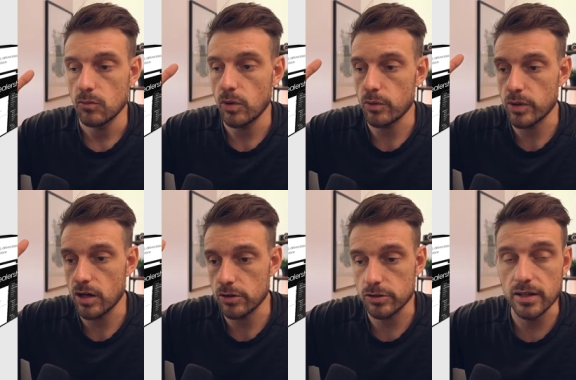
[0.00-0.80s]
where
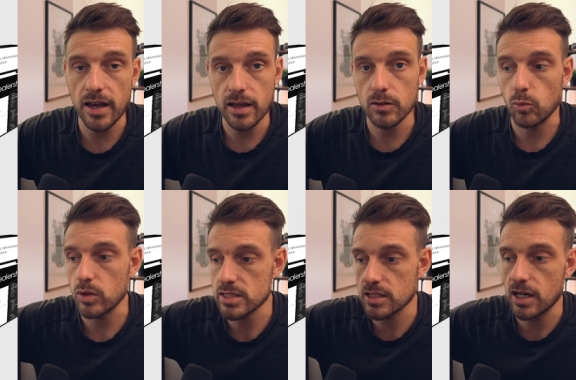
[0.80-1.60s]
we are today and
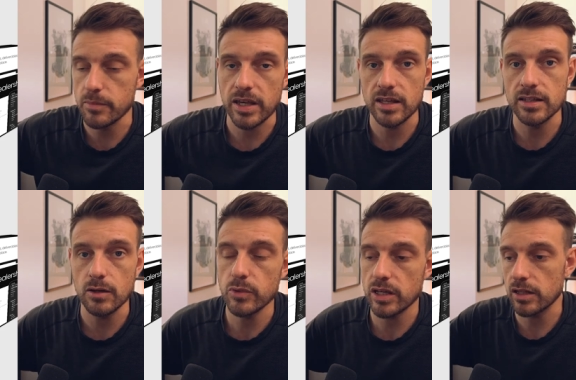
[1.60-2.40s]
what's coming and
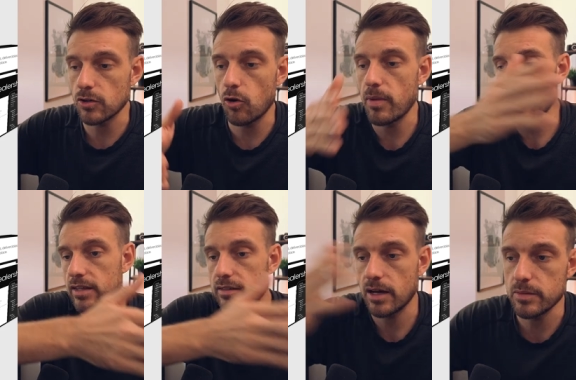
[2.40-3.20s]
then we can go back
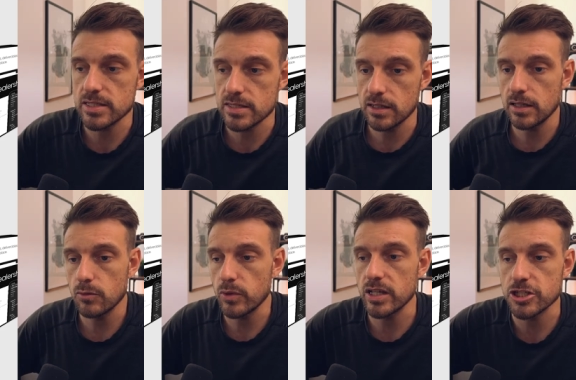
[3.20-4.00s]
in time and see
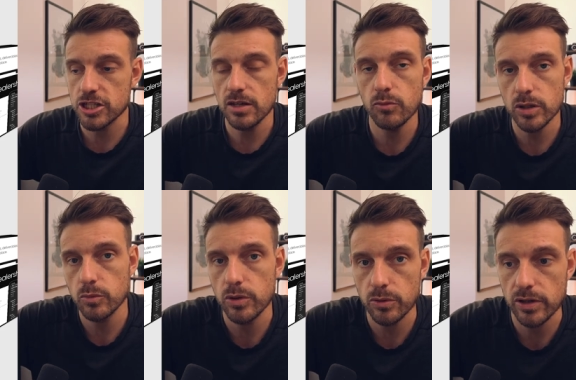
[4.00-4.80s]
did we achieve what
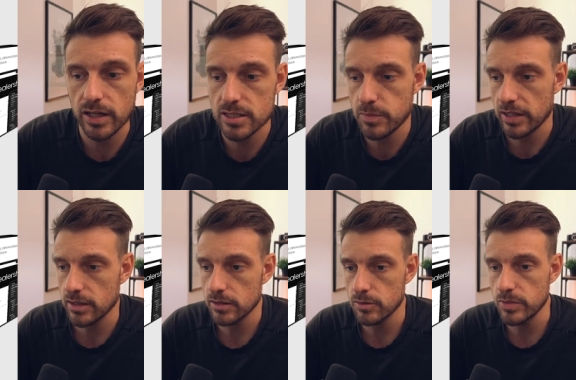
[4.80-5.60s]
we were
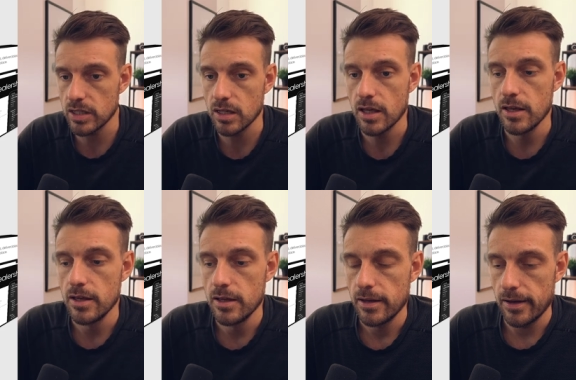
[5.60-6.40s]
expecting to be
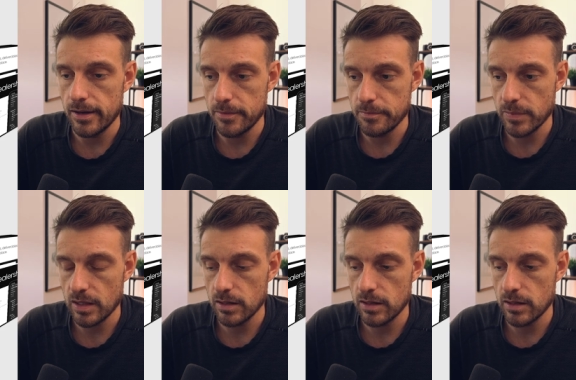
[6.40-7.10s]
um,